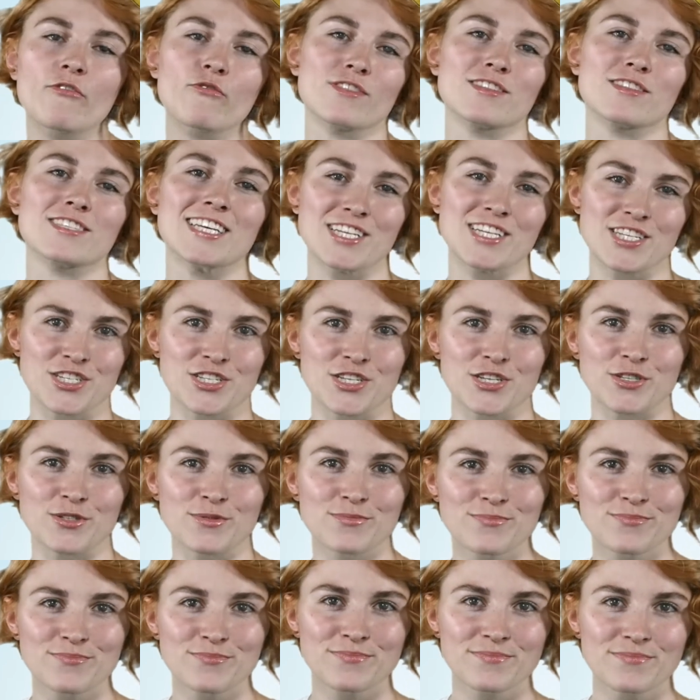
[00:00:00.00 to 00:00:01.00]
with tissue.
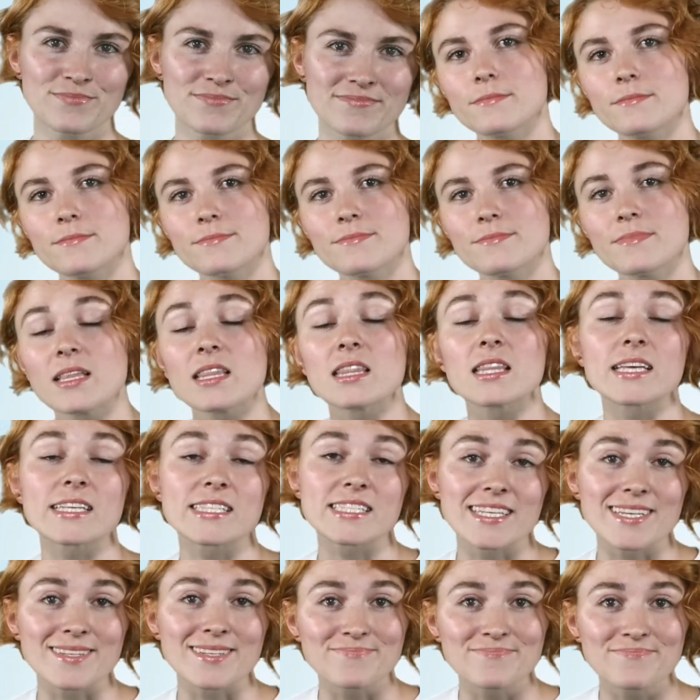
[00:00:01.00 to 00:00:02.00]

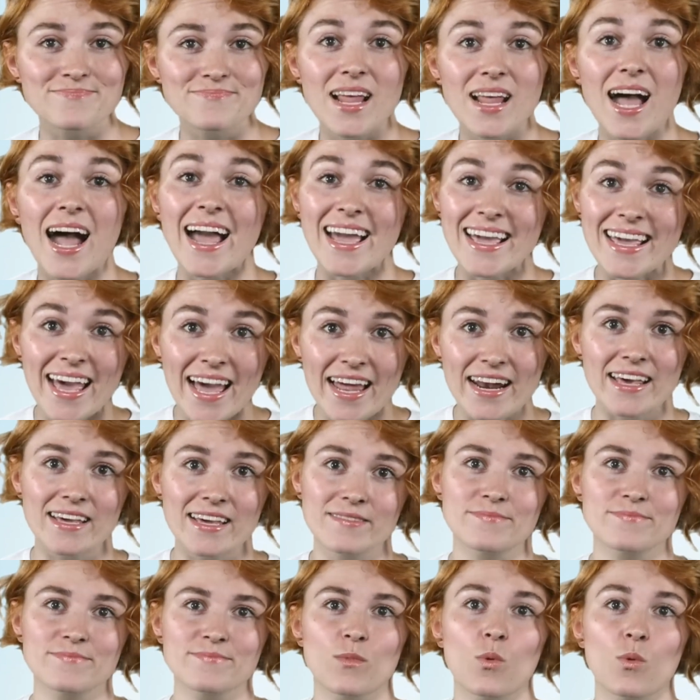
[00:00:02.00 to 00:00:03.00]
Listen, I get
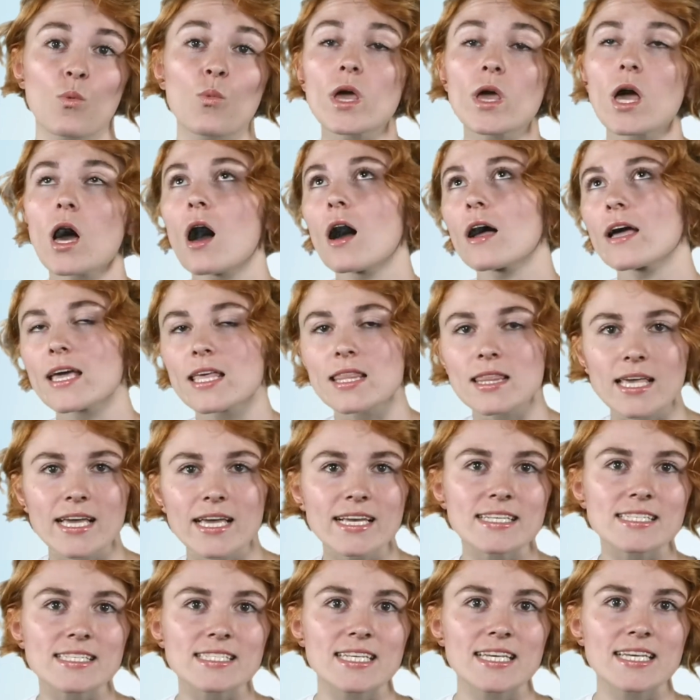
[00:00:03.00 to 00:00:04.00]
it. We all get
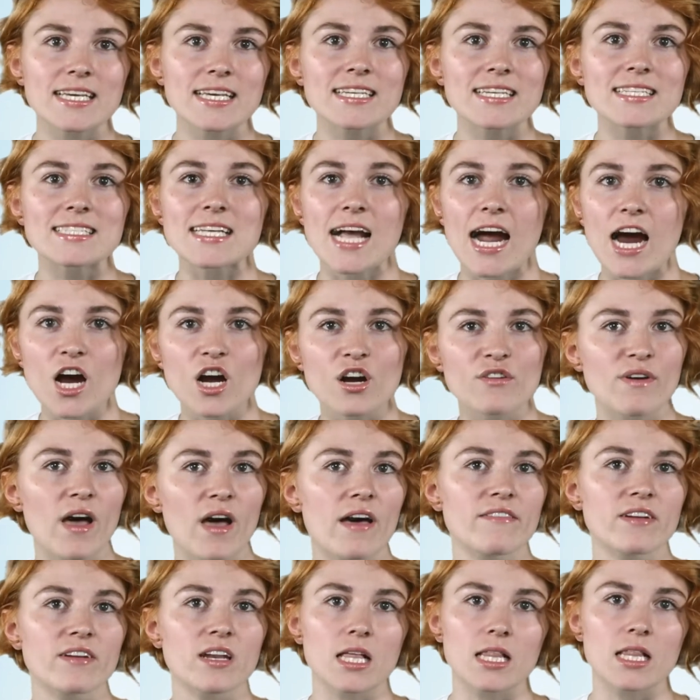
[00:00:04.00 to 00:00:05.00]
lazy and tired of
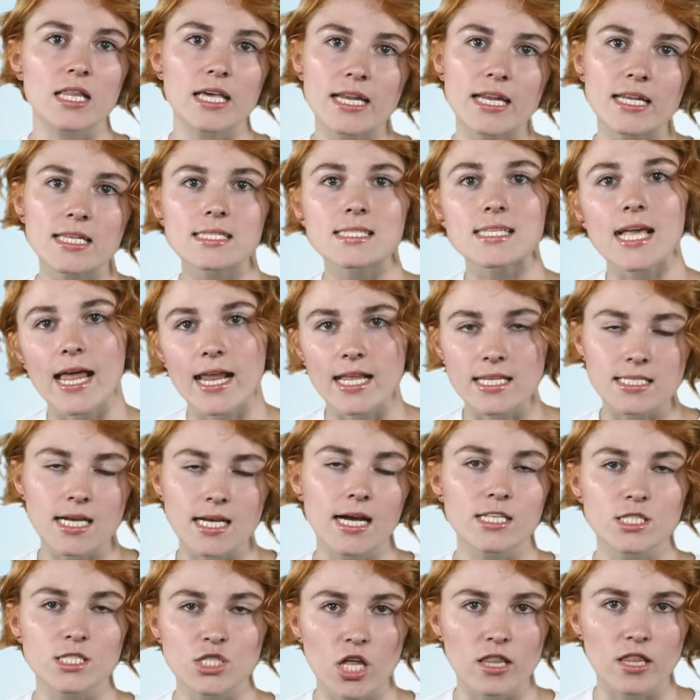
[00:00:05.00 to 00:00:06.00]
having to clean and
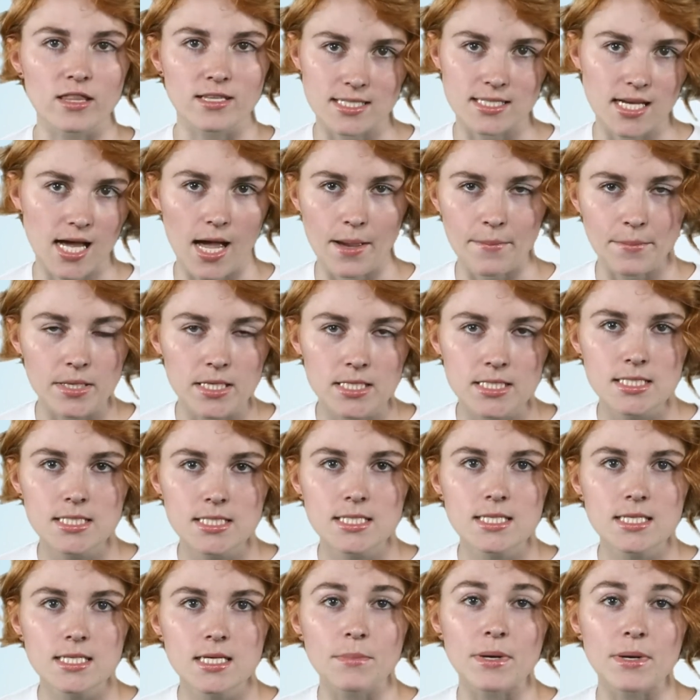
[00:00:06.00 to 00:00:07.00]
sanitize all the time.
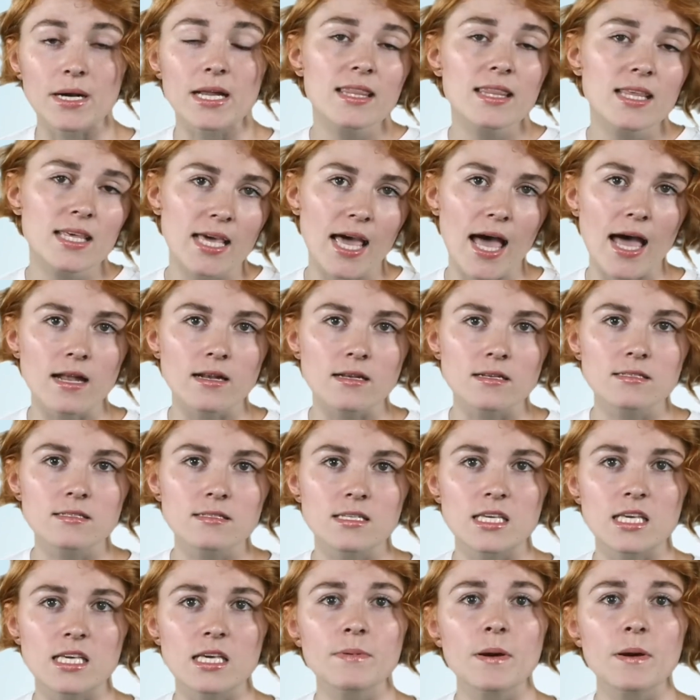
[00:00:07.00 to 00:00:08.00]
But in the end,
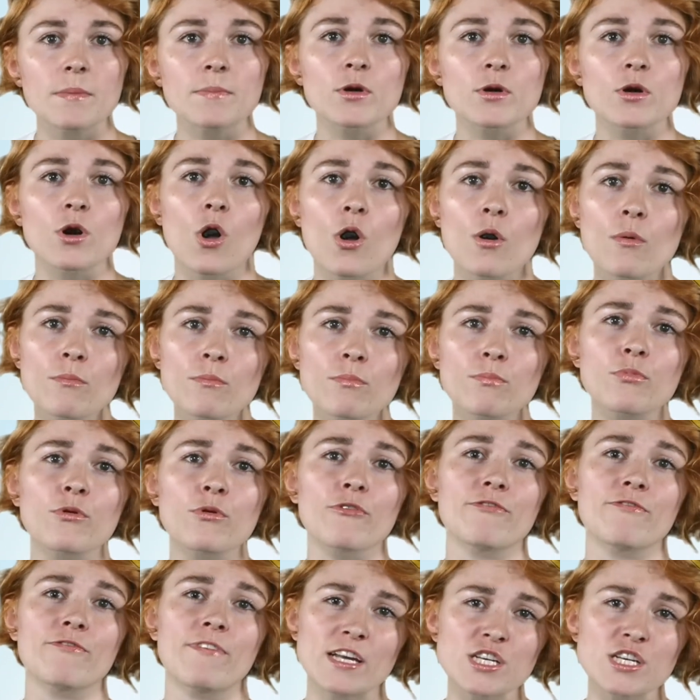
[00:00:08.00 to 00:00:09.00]
to keep up your own
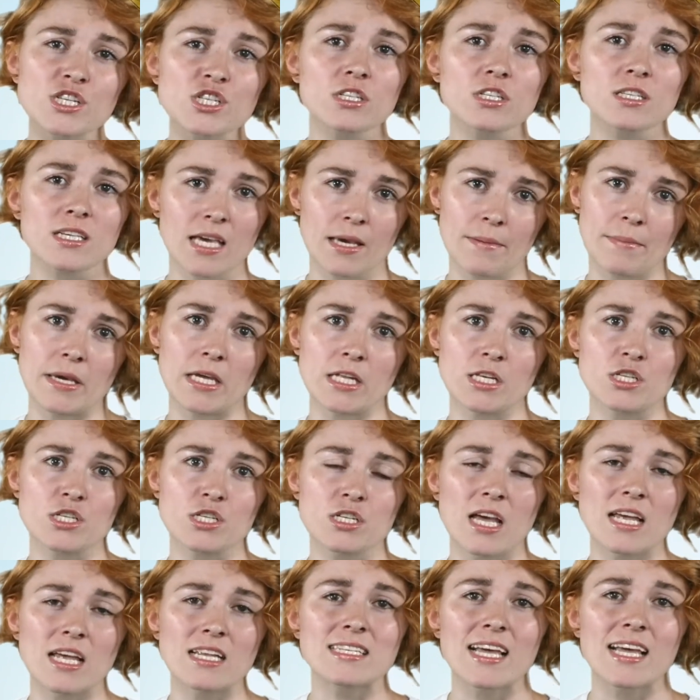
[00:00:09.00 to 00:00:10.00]
professional
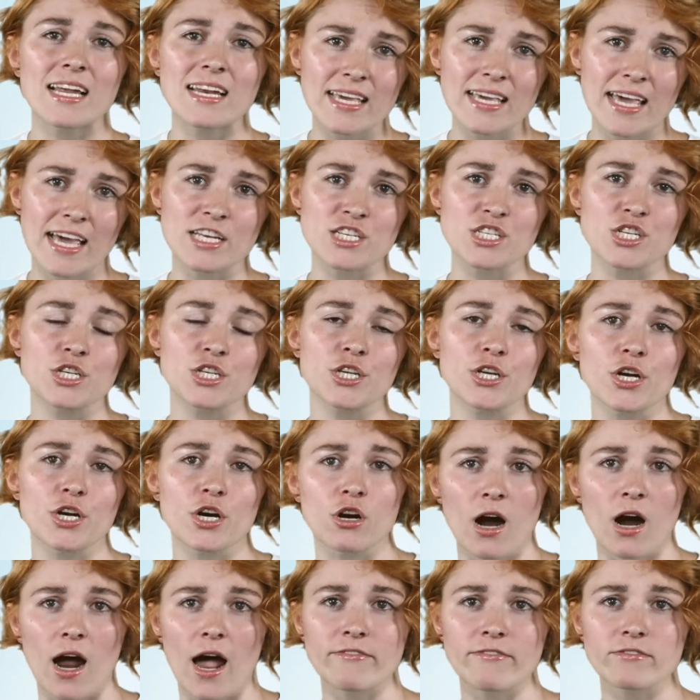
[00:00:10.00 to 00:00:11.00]
image and dedication to your
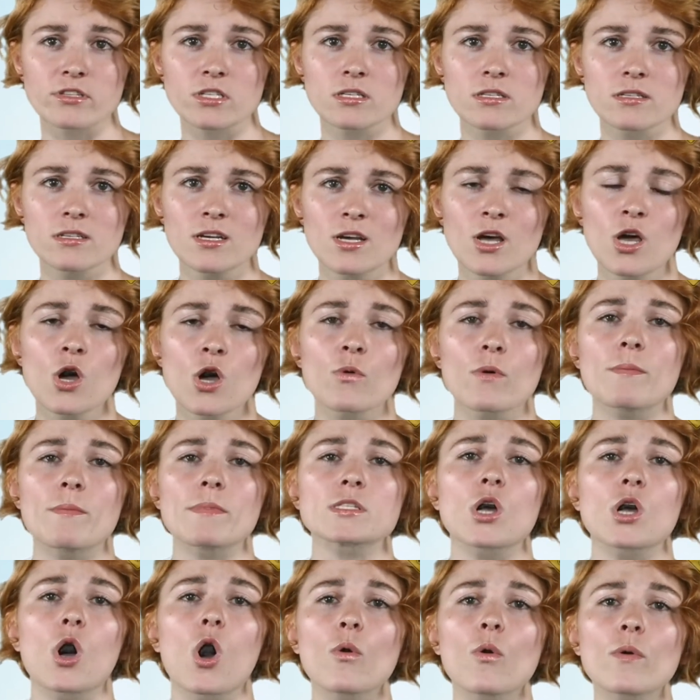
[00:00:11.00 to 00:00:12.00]
craft, we
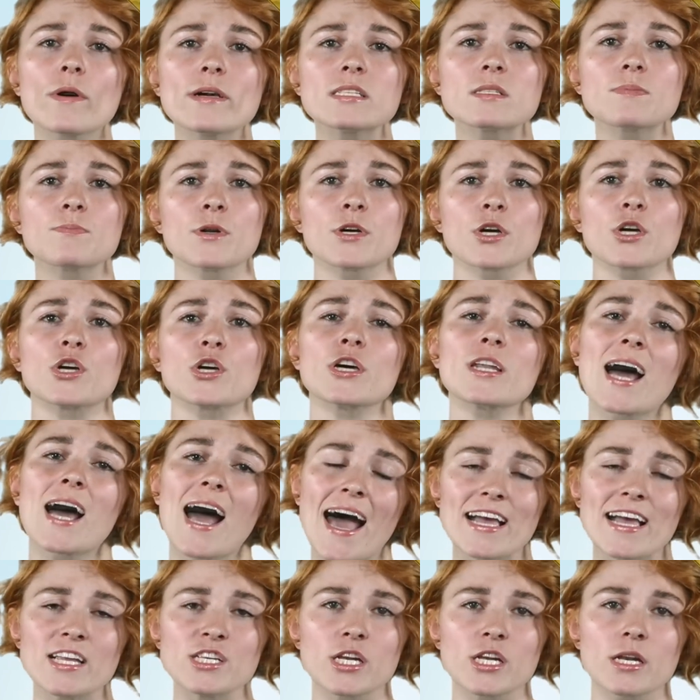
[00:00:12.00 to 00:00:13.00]
must always put good
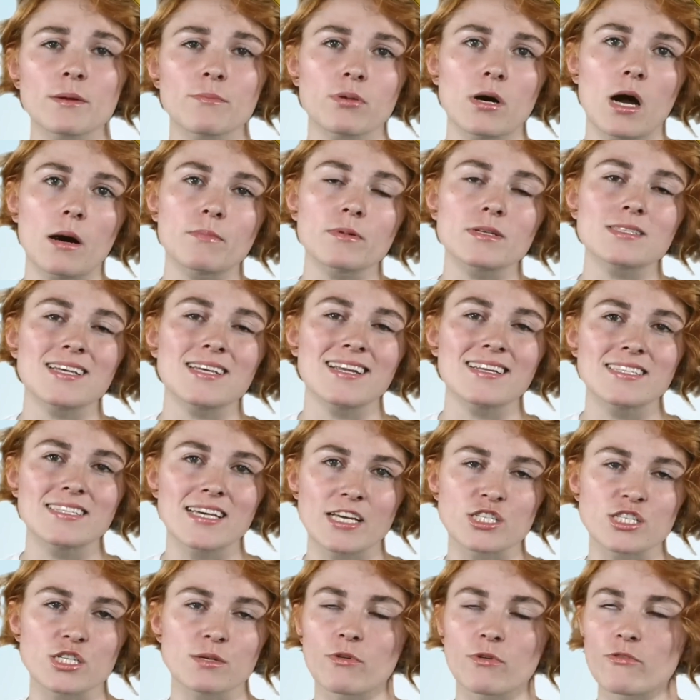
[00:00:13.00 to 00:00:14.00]
hygiene and proper
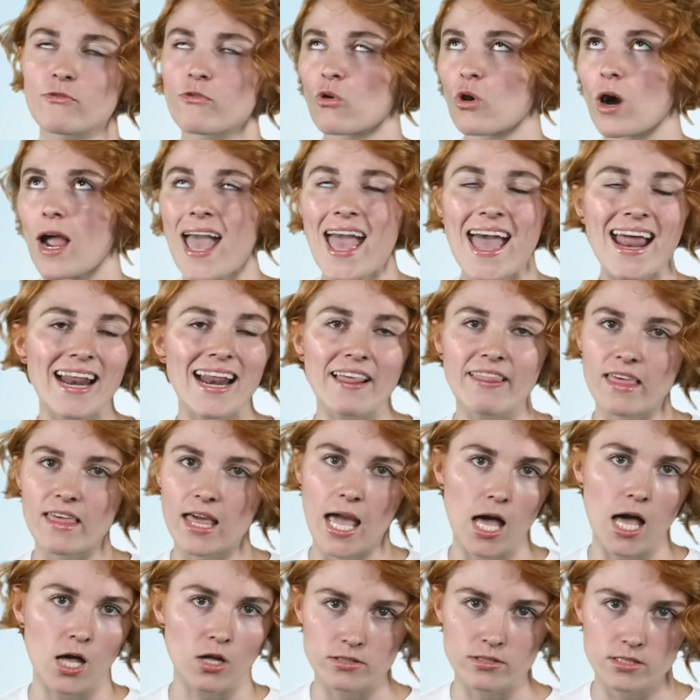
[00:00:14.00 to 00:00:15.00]
sanitation before
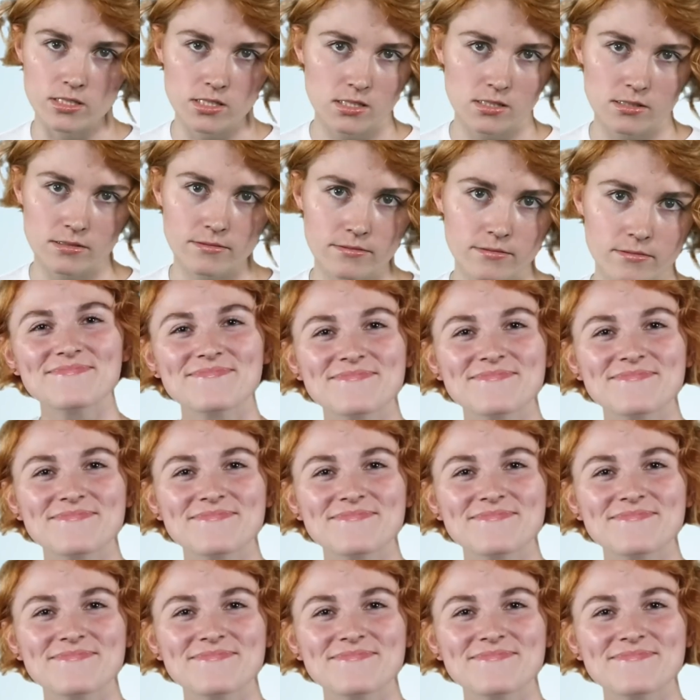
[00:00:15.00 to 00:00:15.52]
anything else.